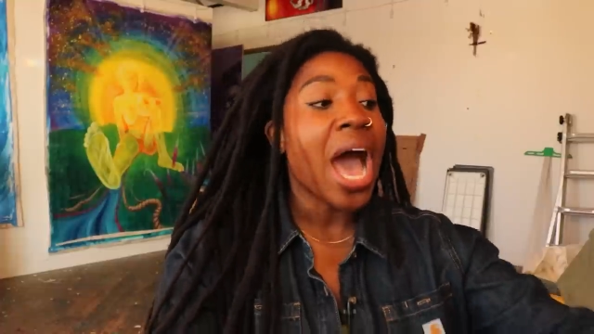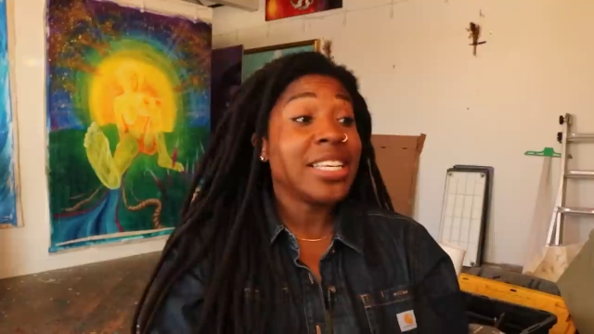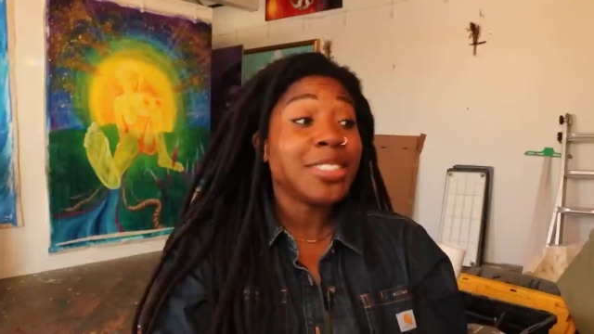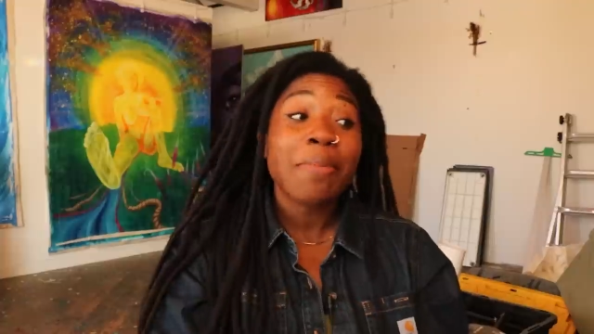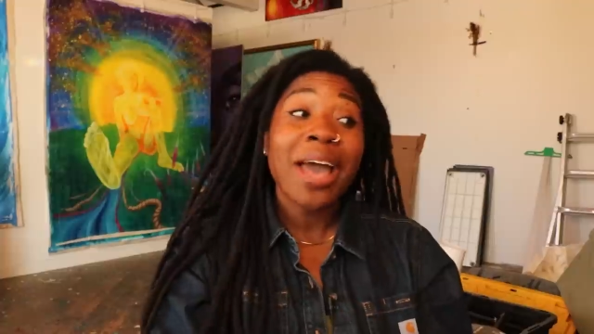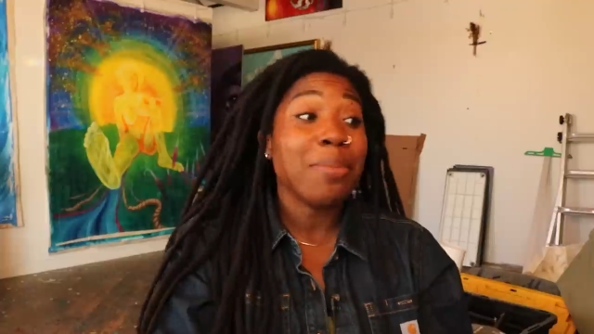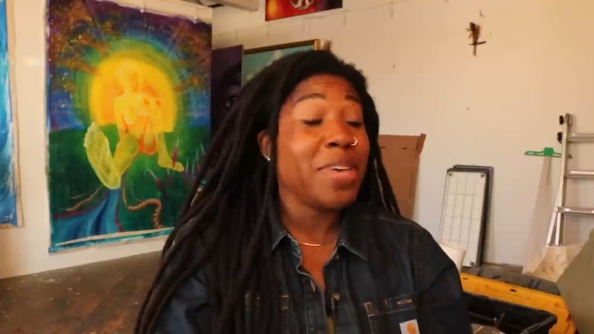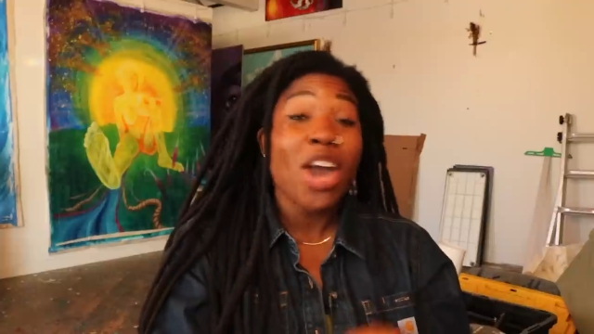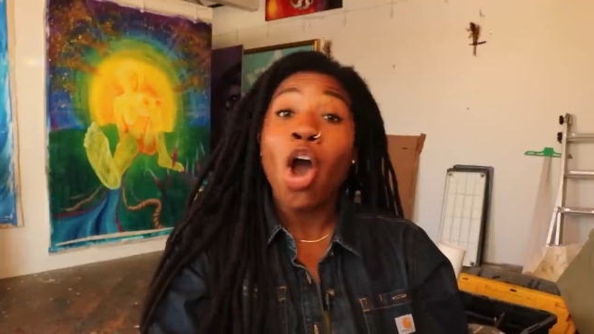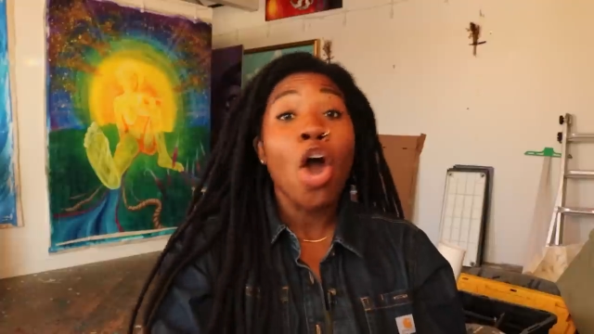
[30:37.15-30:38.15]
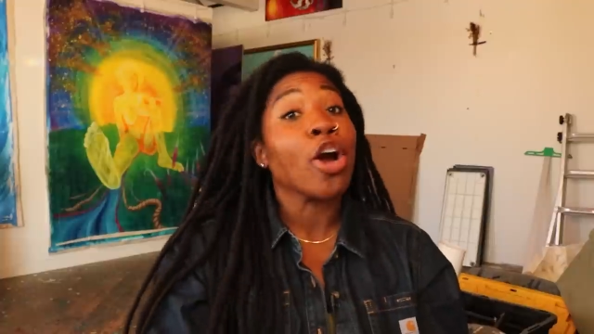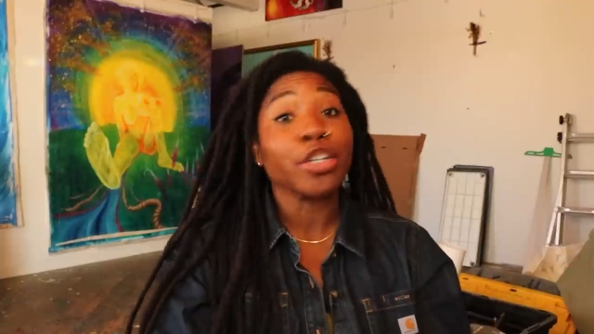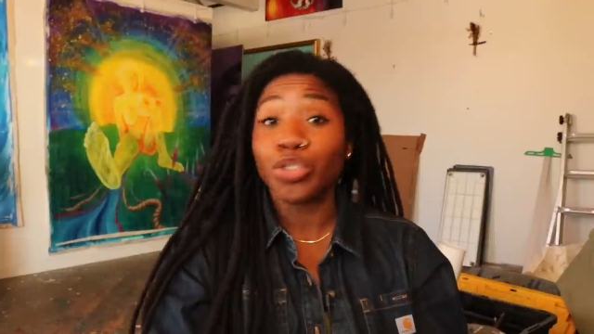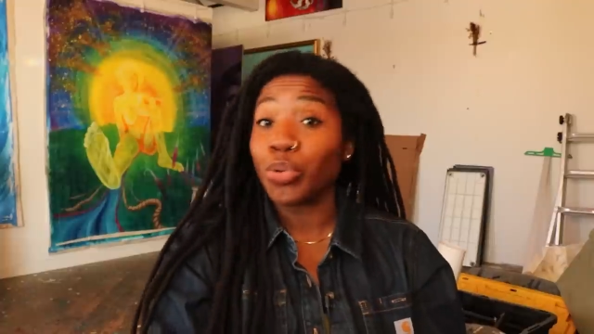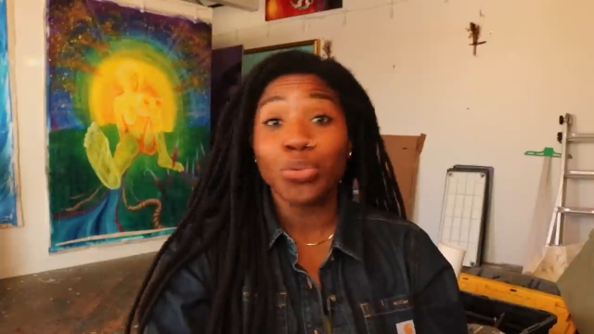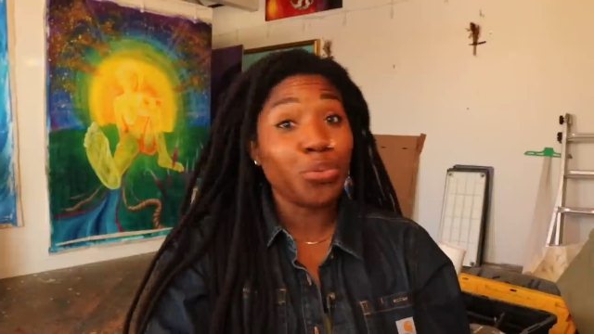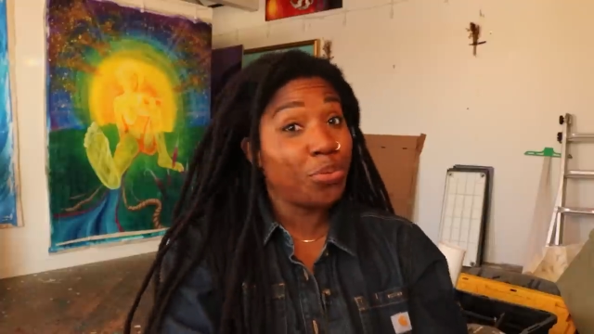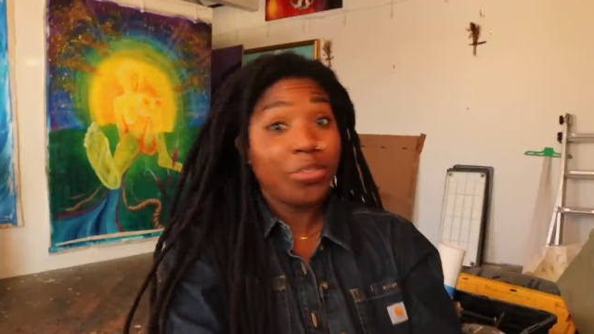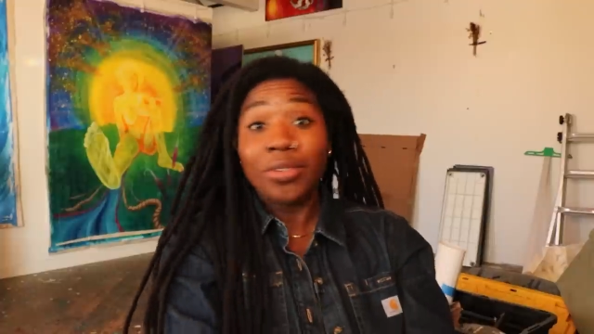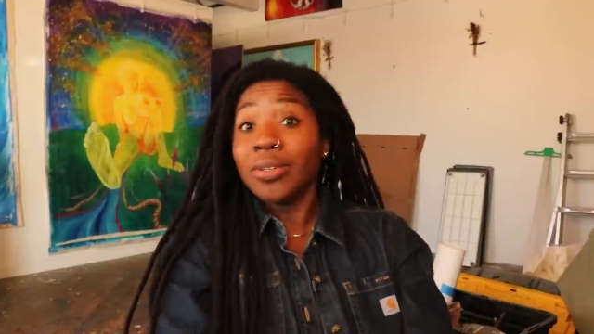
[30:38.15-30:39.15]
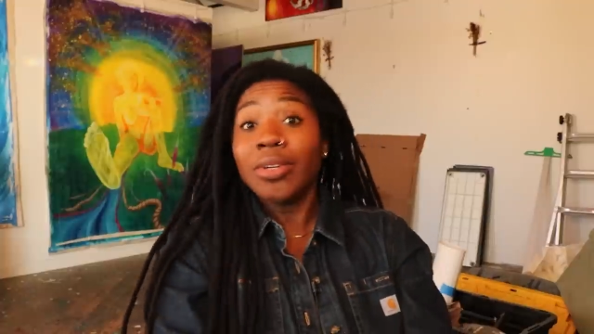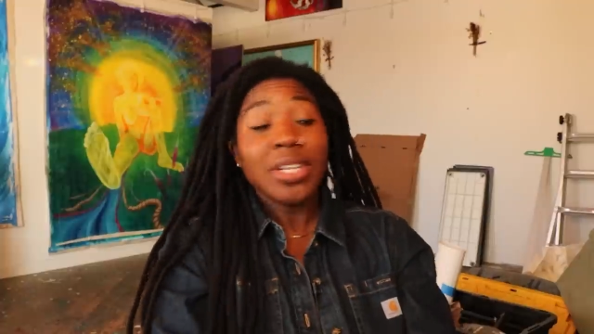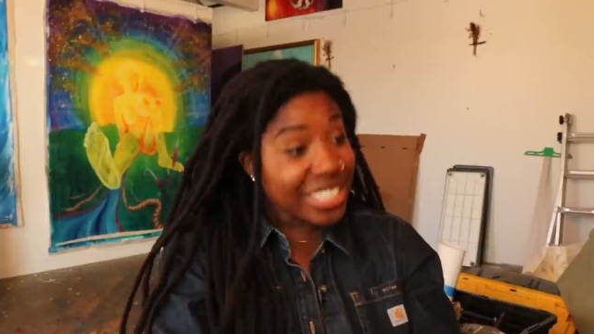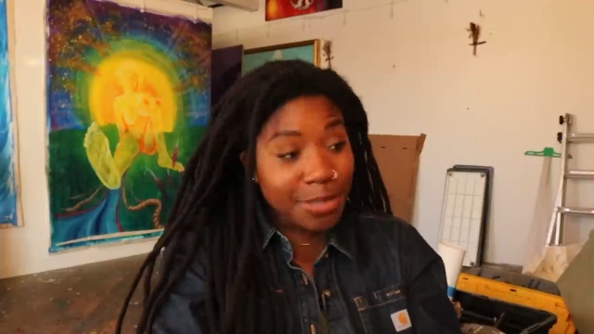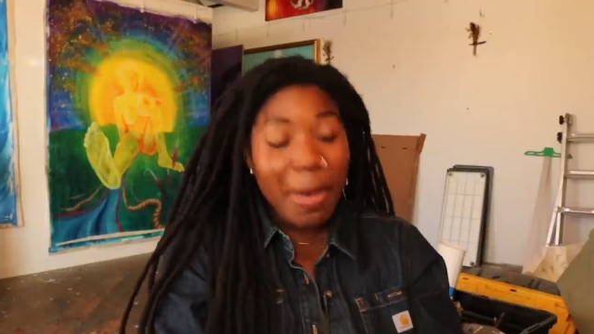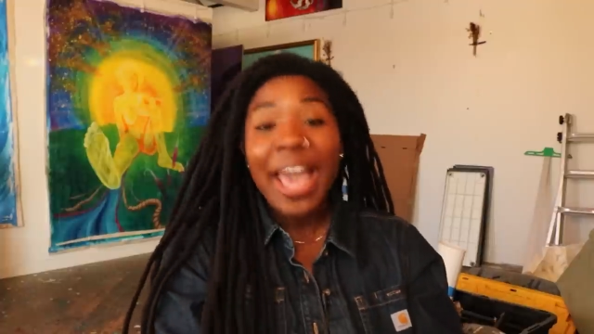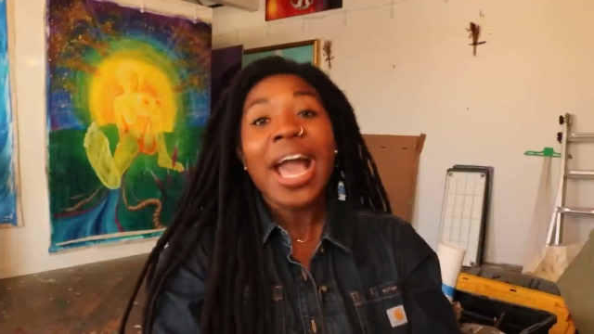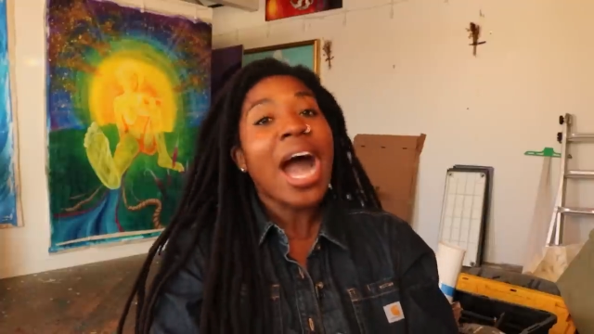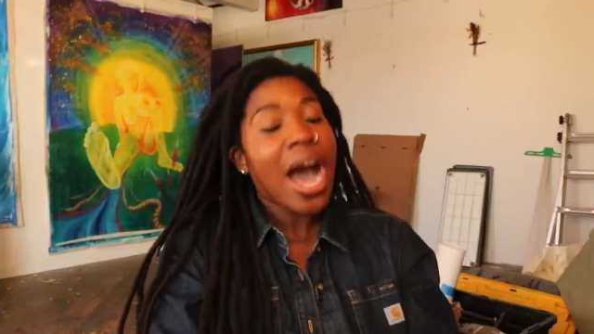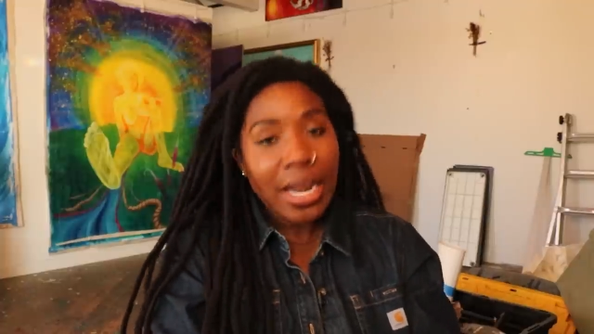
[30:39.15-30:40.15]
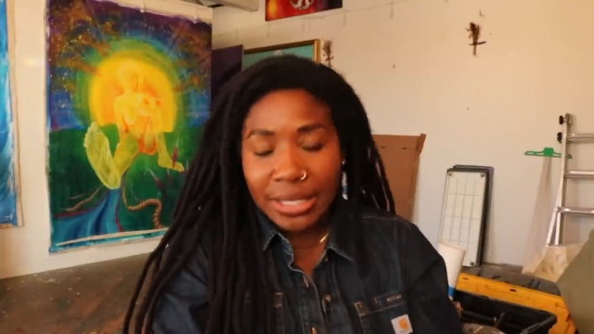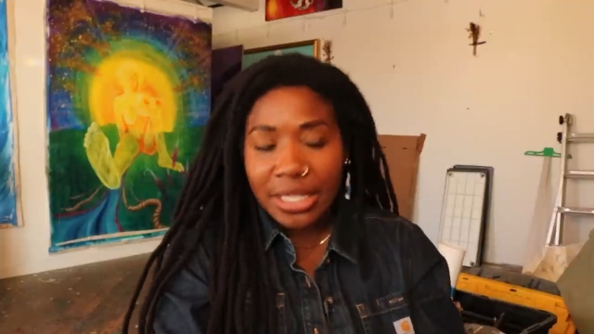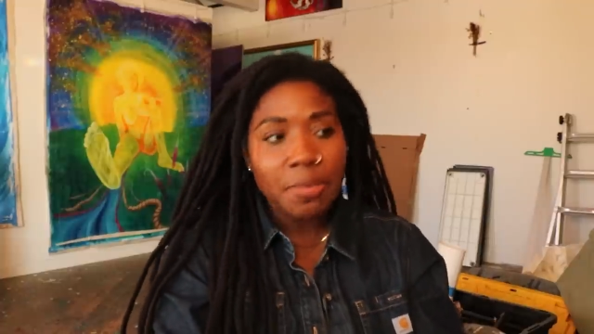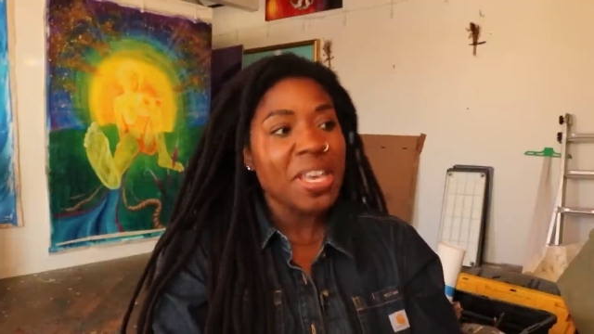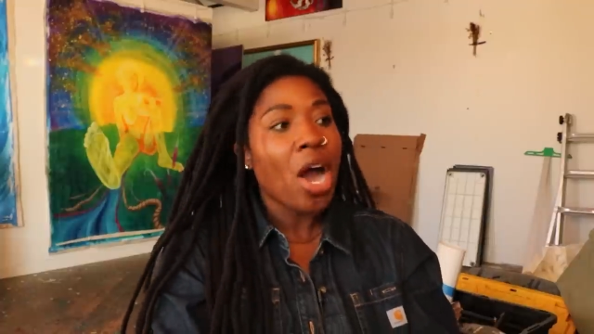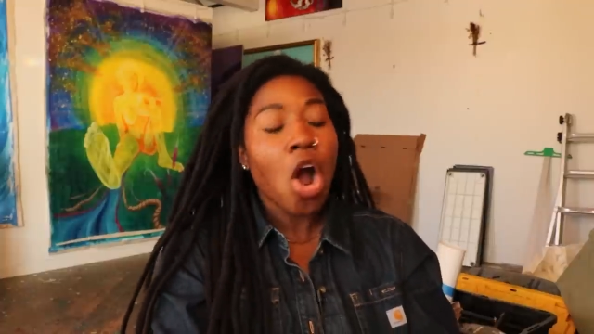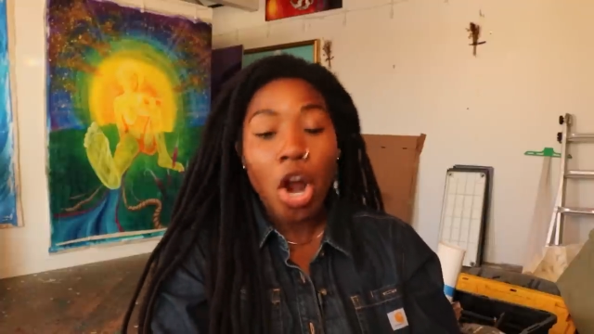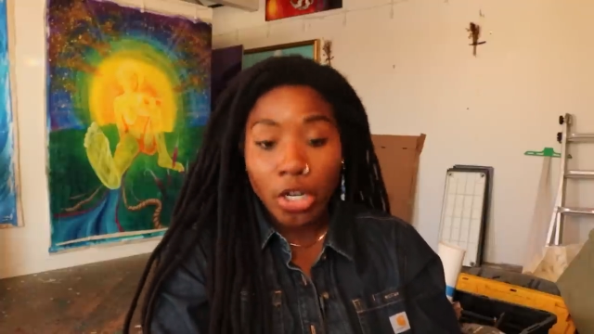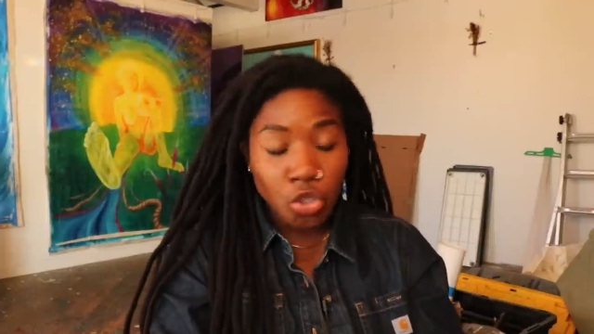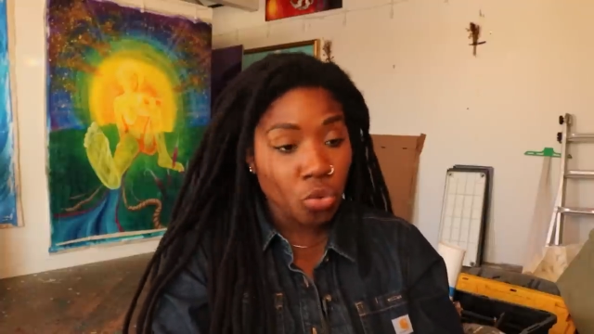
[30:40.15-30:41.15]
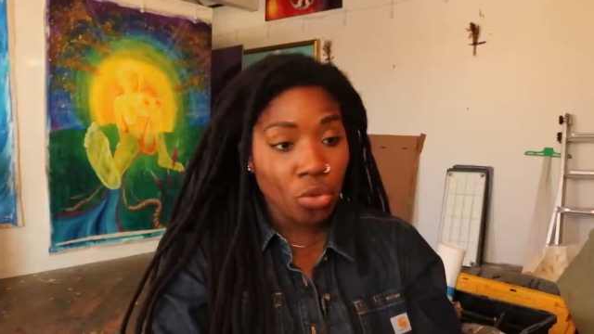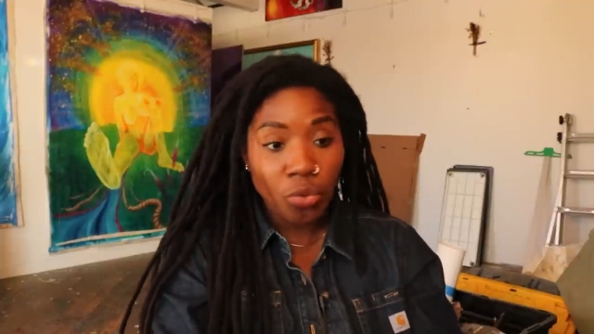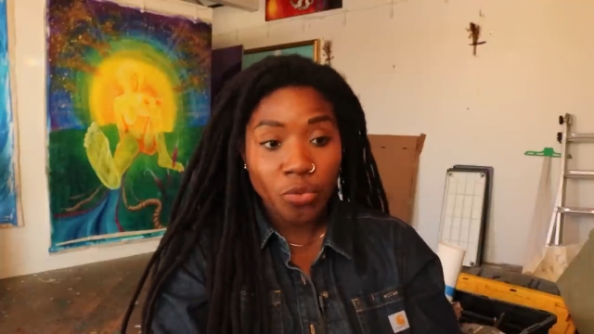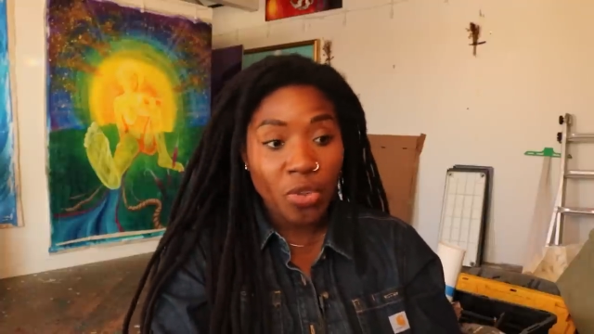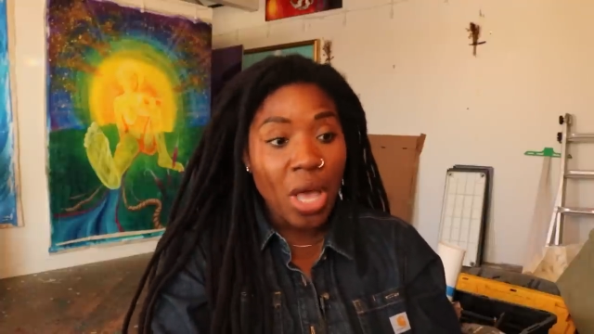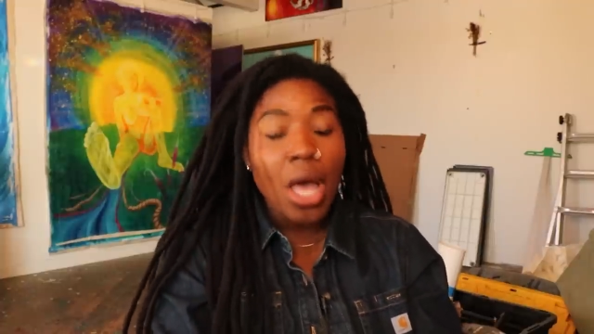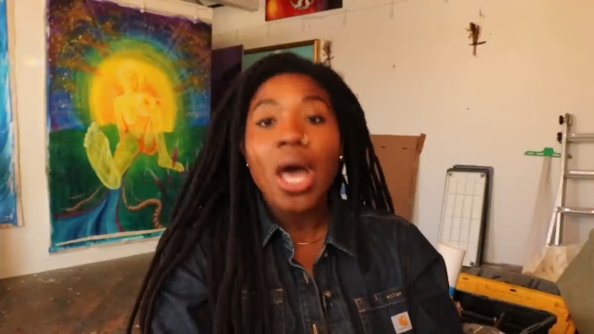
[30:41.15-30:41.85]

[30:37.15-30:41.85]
This might be a hard truth. This might honestly be a hard truth.